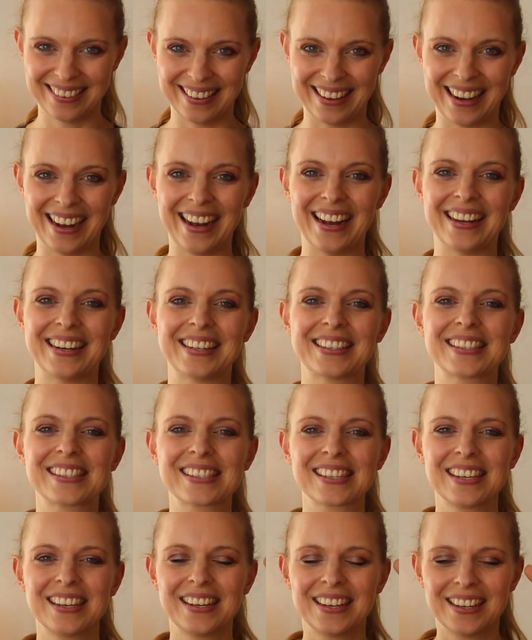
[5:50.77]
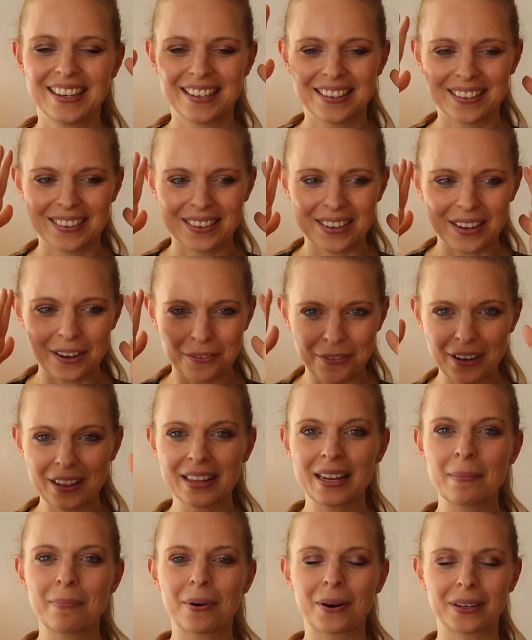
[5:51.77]
Yeah, and it's a
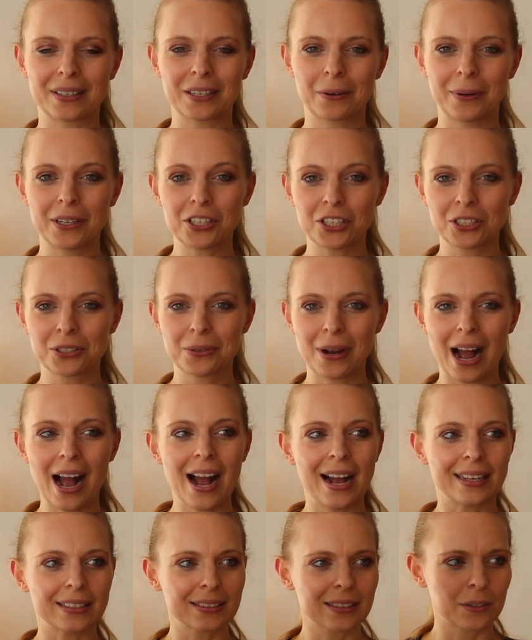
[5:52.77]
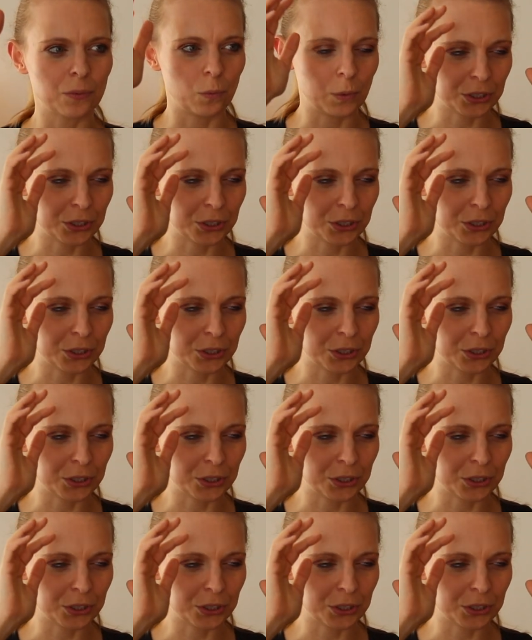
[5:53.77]
really important question to ask.